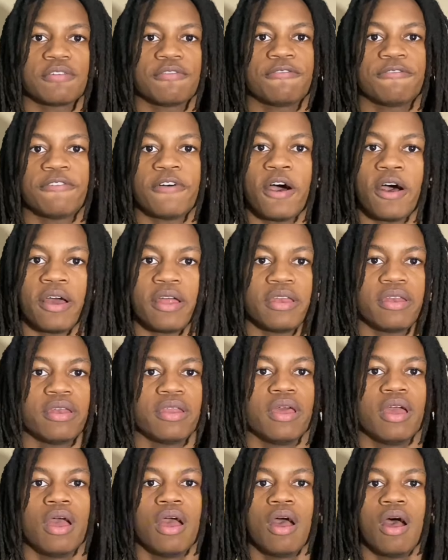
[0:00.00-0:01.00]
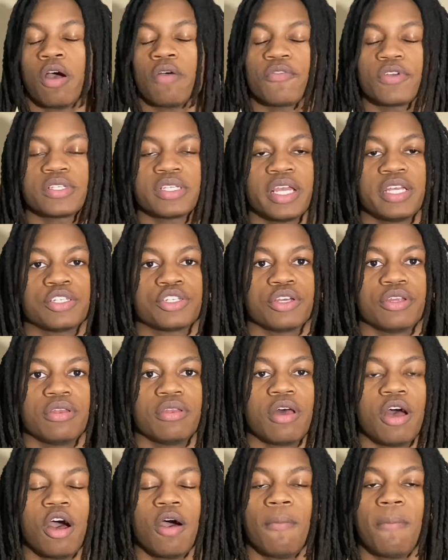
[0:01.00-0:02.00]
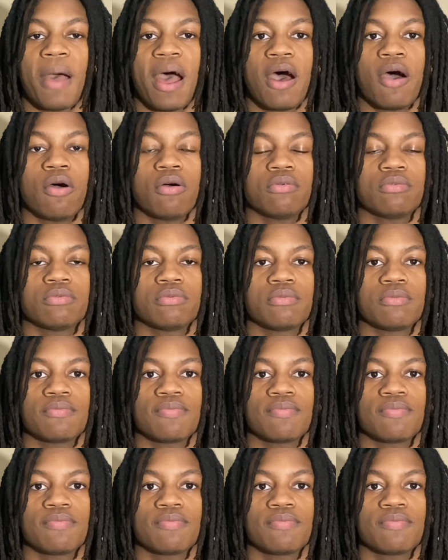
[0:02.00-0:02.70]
fun conversation about,